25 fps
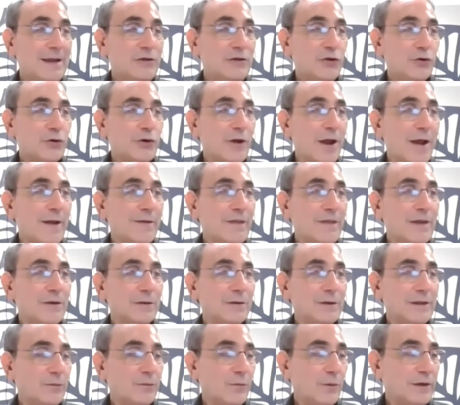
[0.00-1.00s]
And you're not
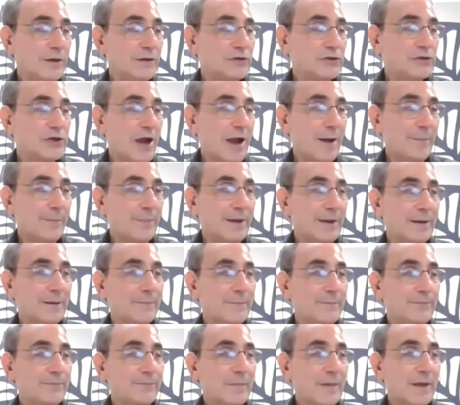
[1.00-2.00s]
the only one shopping.
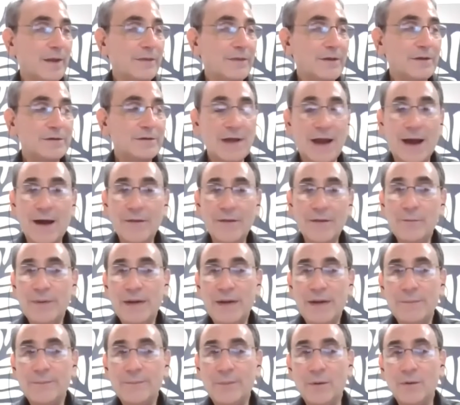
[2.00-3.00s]
There's other
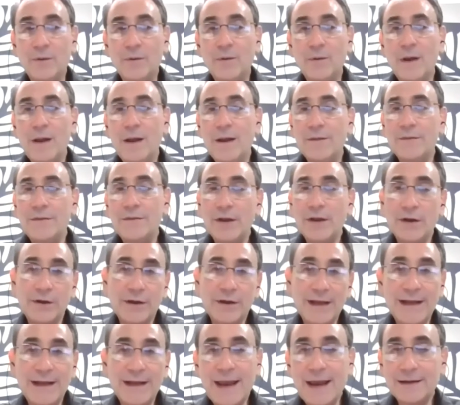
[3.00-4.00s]
people that are
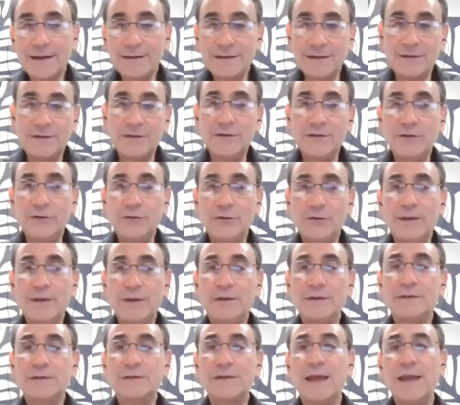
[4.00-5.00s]
connected to you
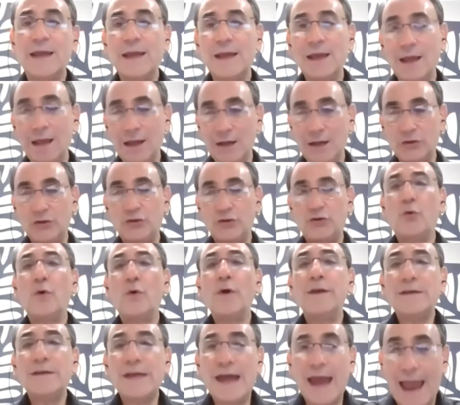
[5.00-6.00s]
because they
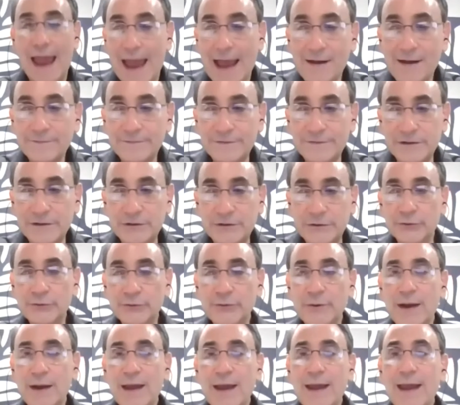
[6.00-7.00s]
joined after
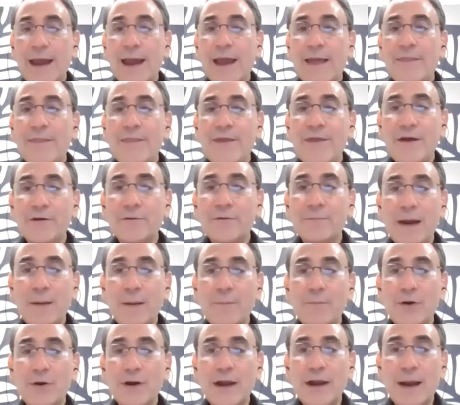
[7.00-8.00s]
you, and their
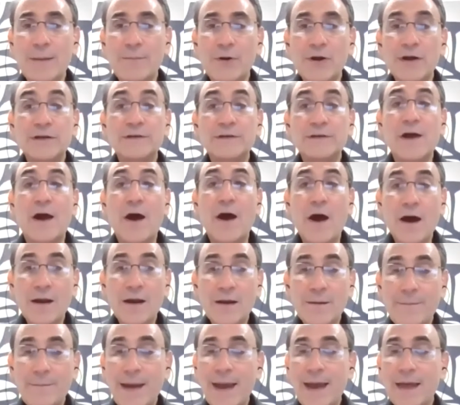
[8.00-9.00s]
member number is
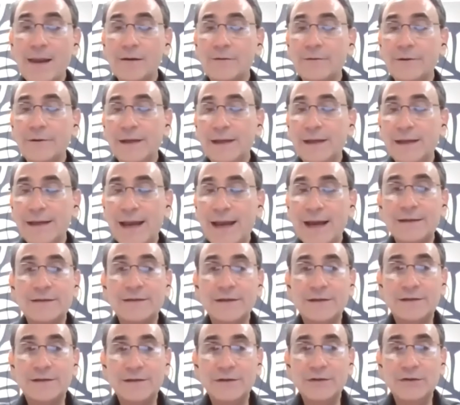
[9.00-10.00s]
automatically
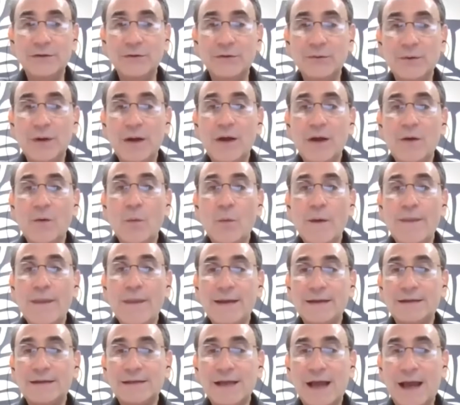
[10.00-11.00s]
connected to you when
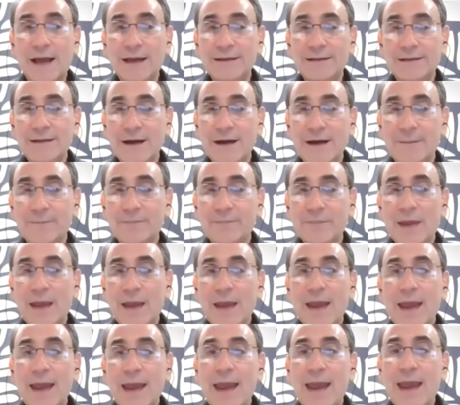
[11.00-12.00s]
they signed up.
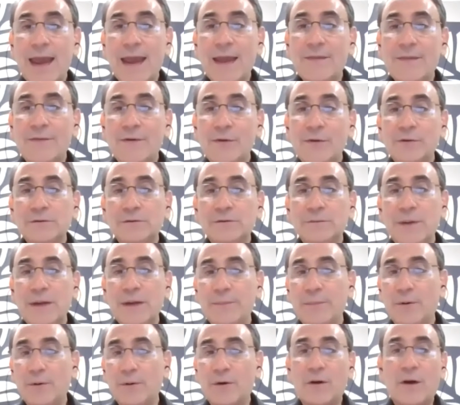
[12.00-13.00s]
And those
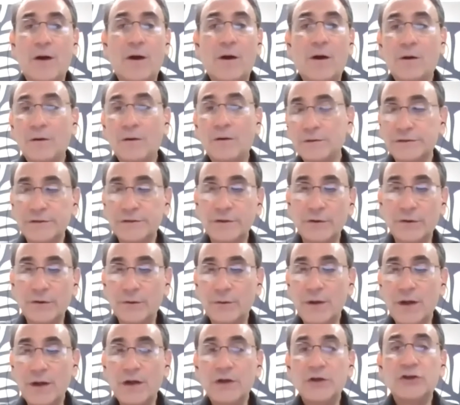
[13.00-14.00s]
people are
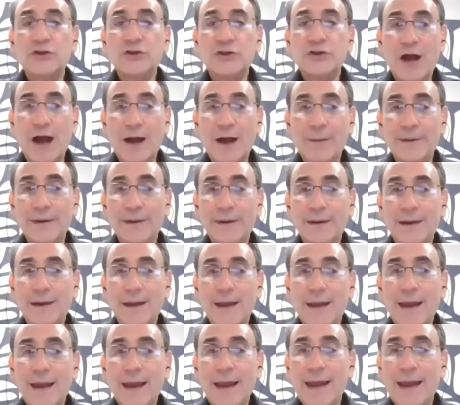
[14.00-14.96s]
also shopping.